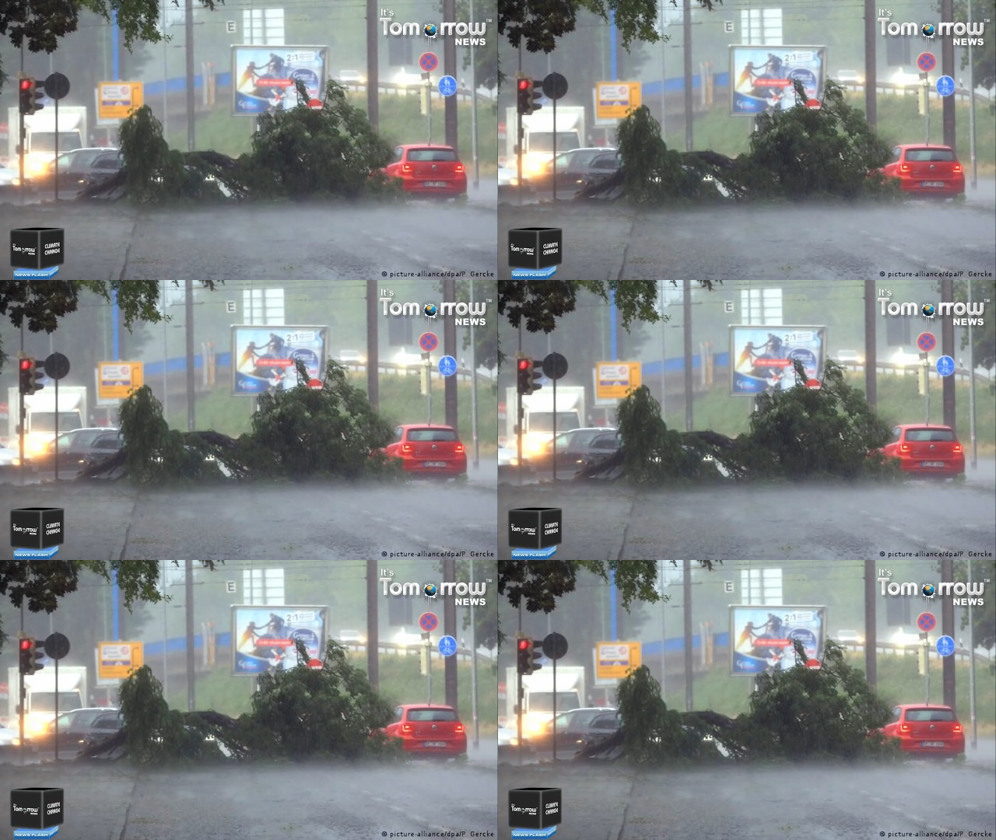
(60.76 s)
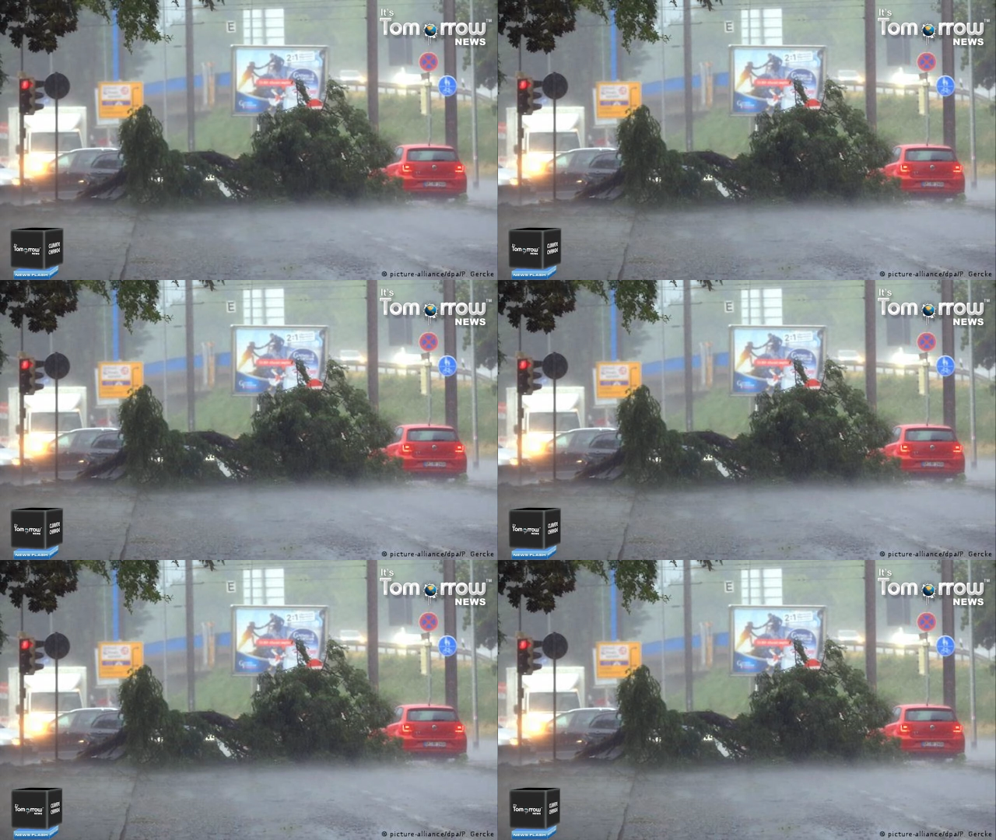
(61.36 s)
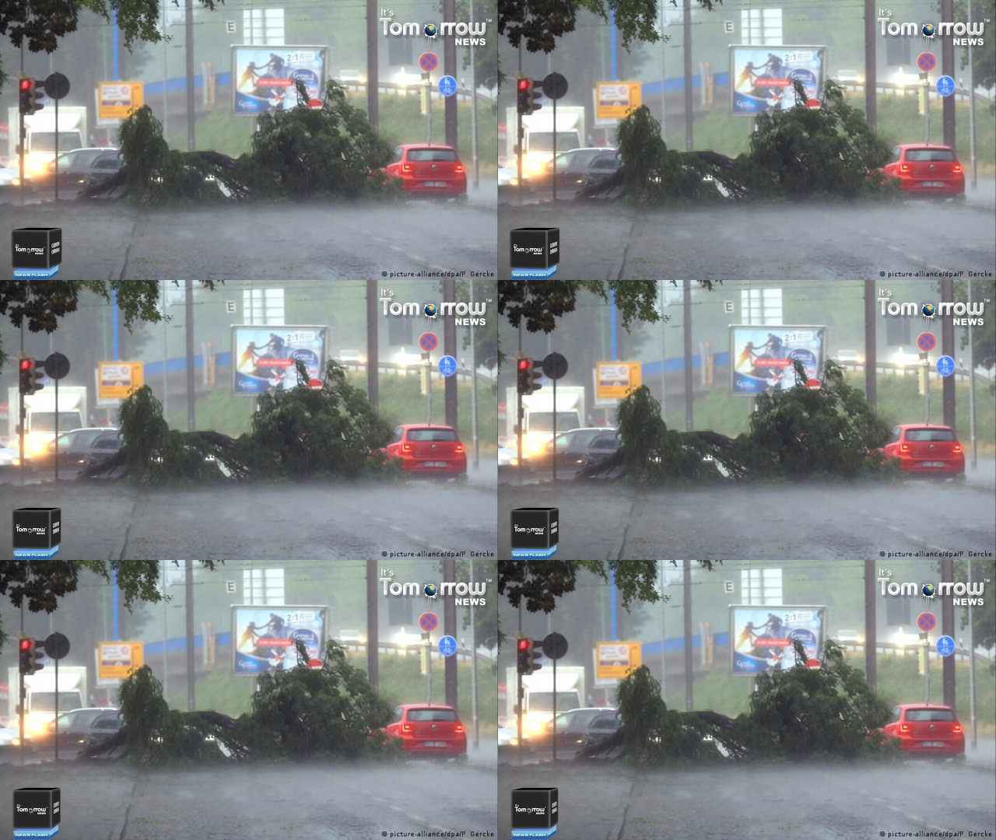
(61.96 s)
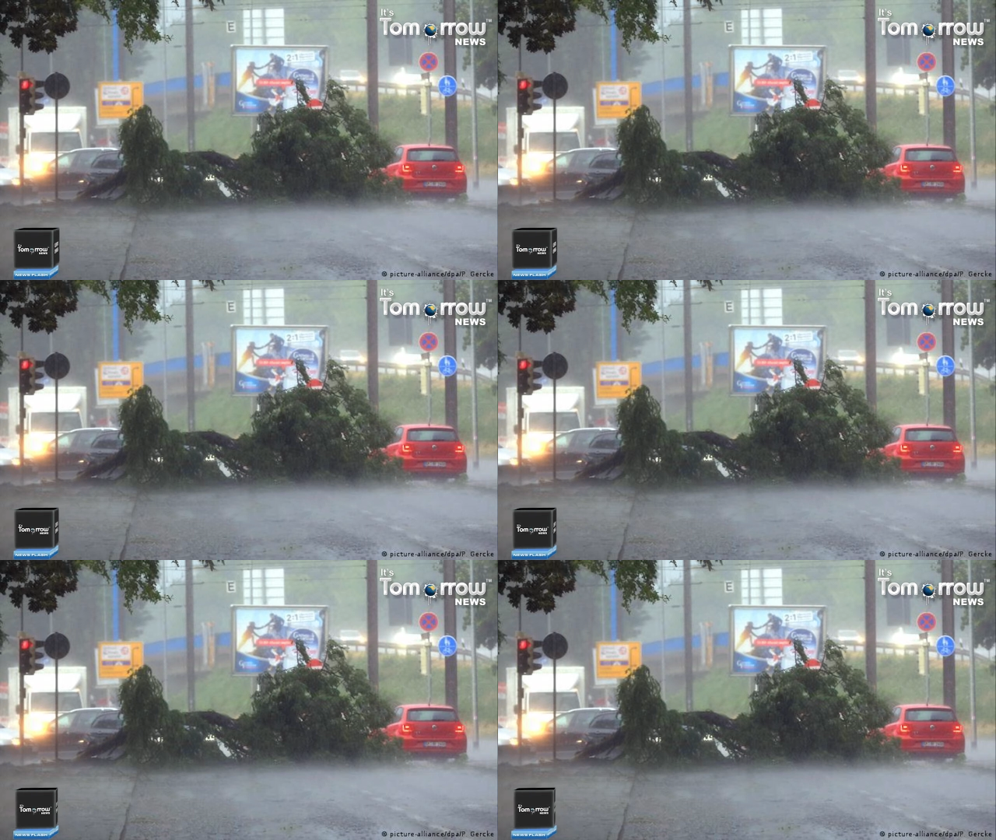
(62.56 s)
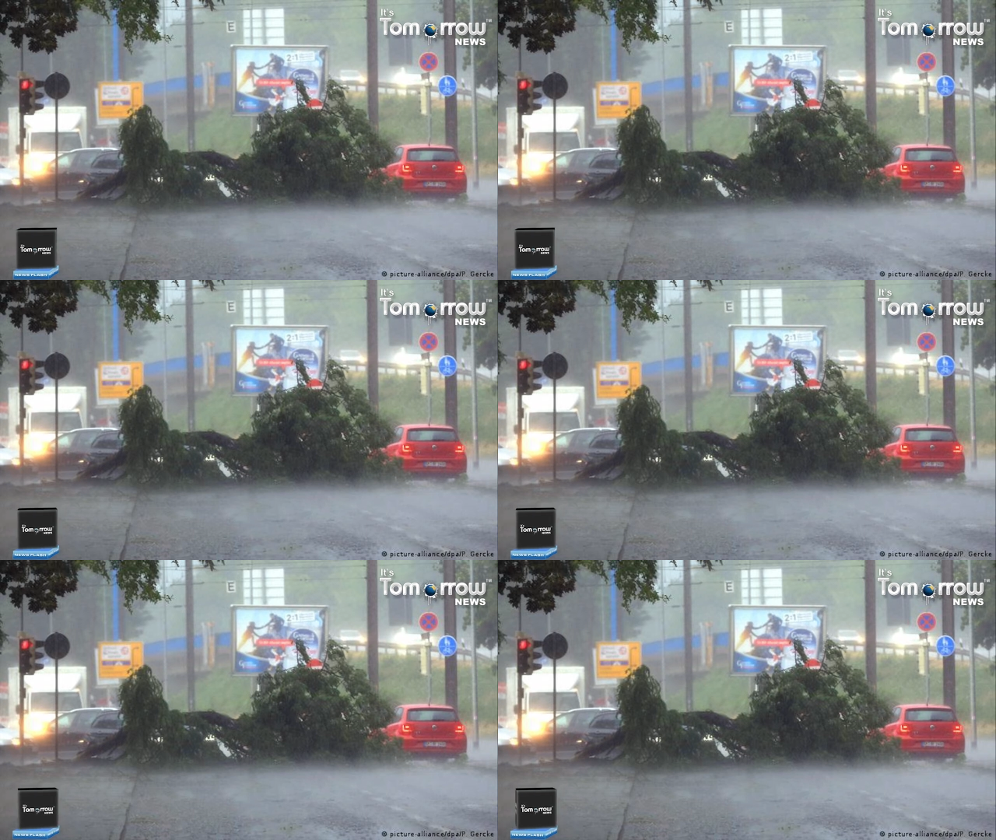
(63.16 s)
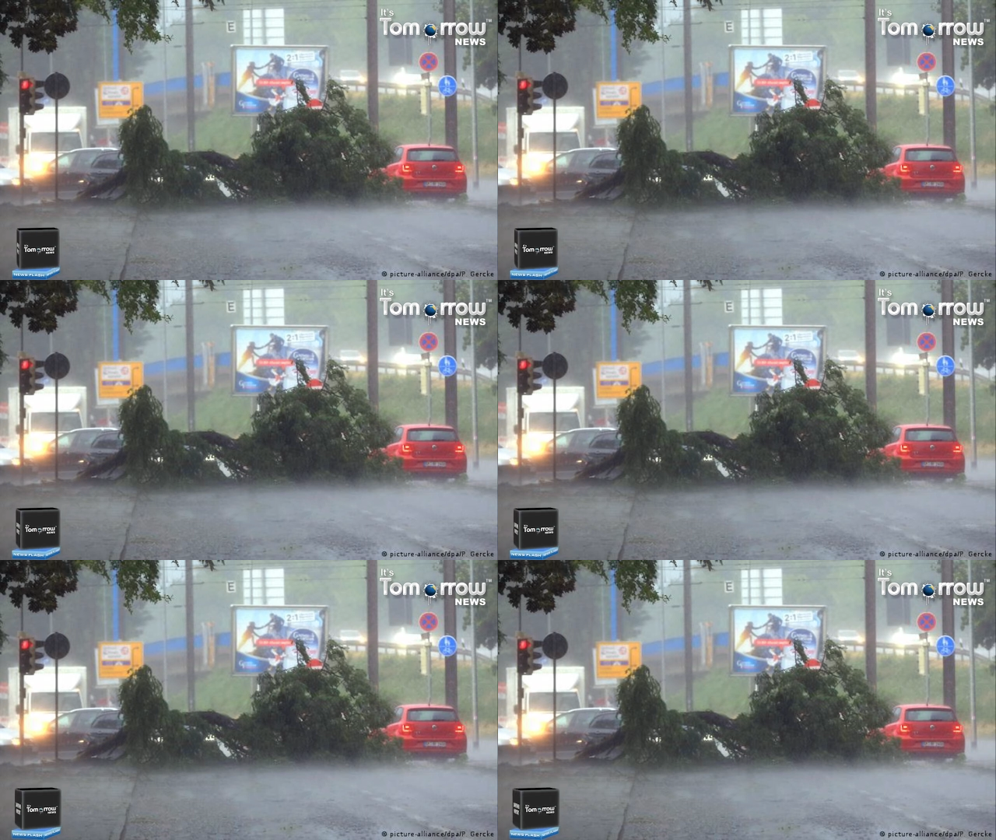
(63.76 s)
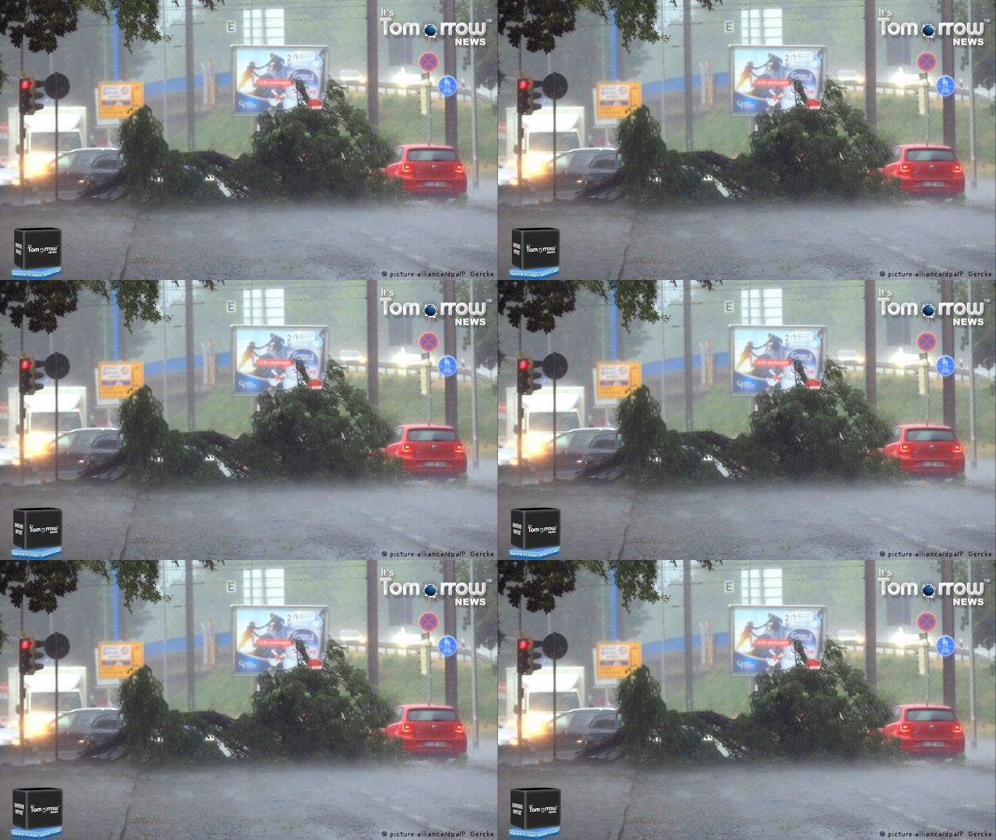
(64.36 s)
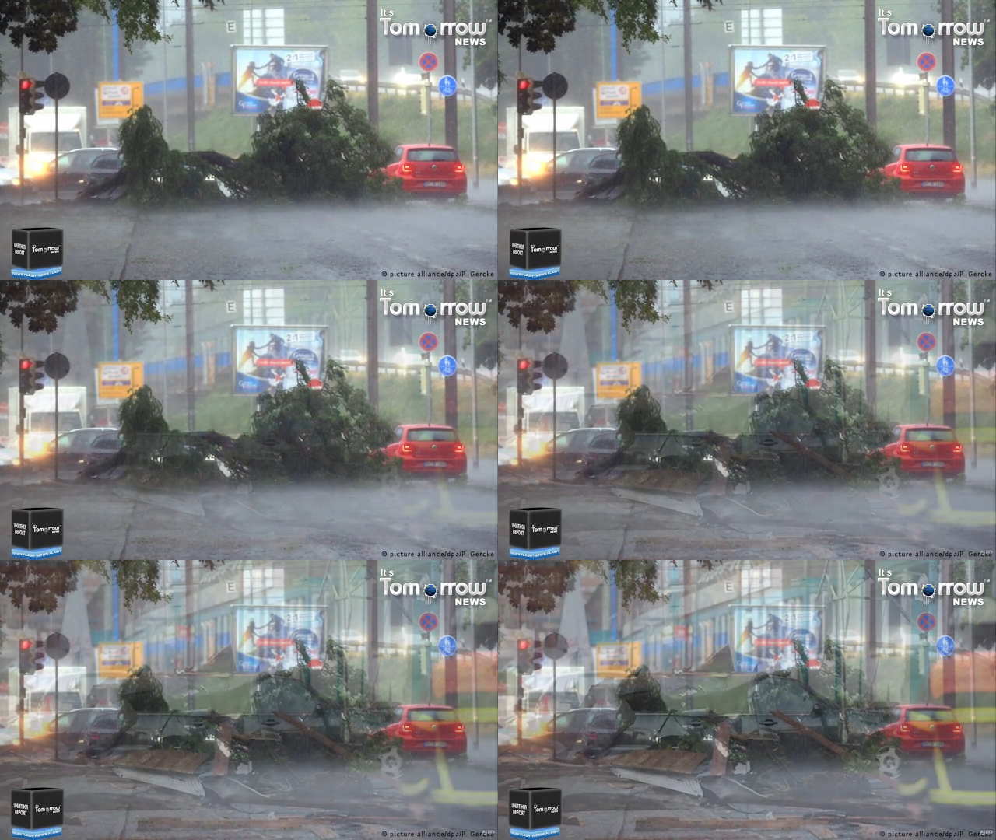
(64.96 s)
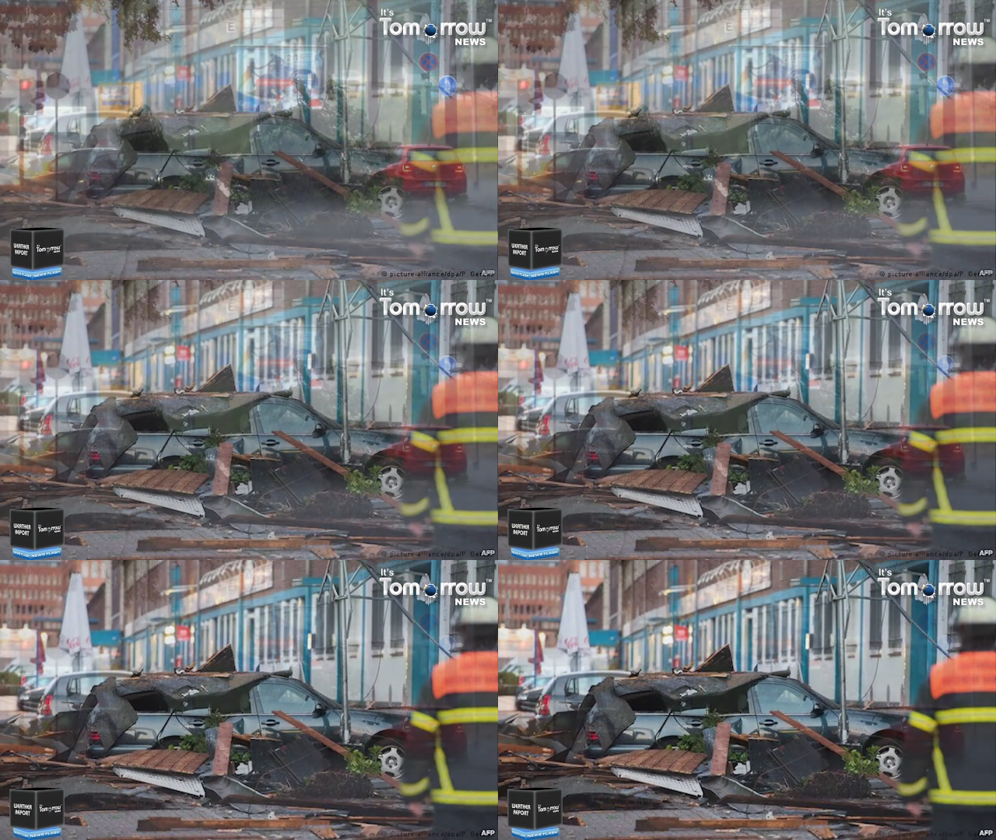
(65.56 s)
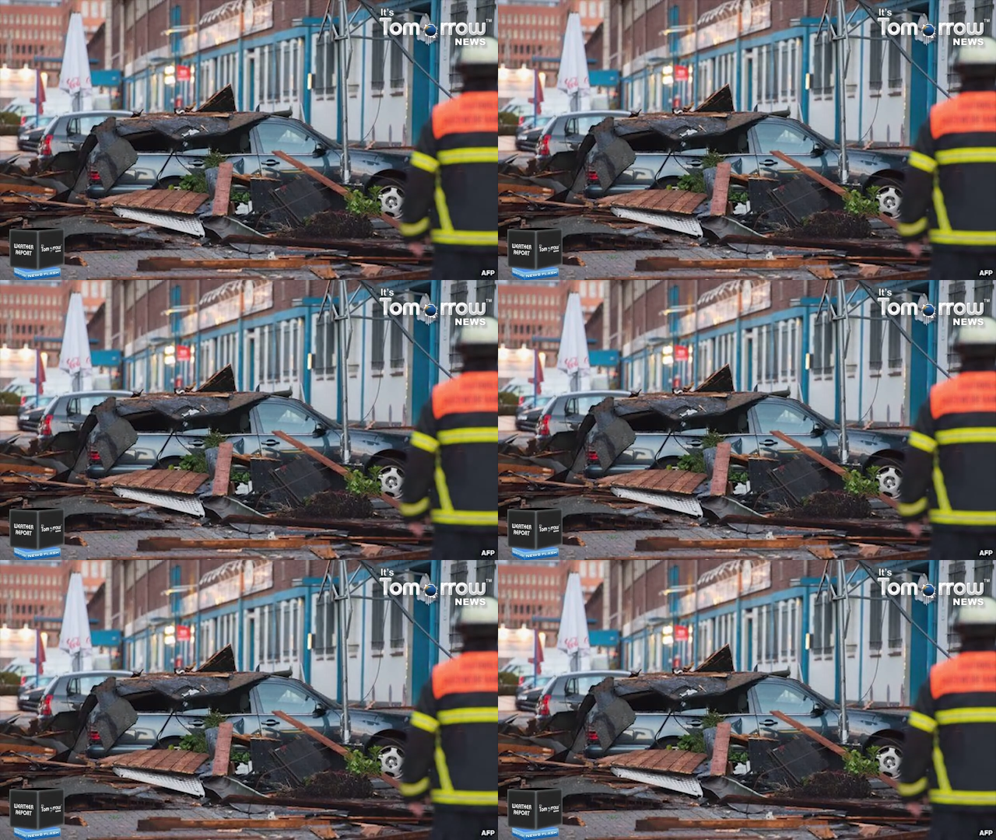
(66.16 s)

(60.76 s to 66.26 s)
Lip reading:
(no speaker visible)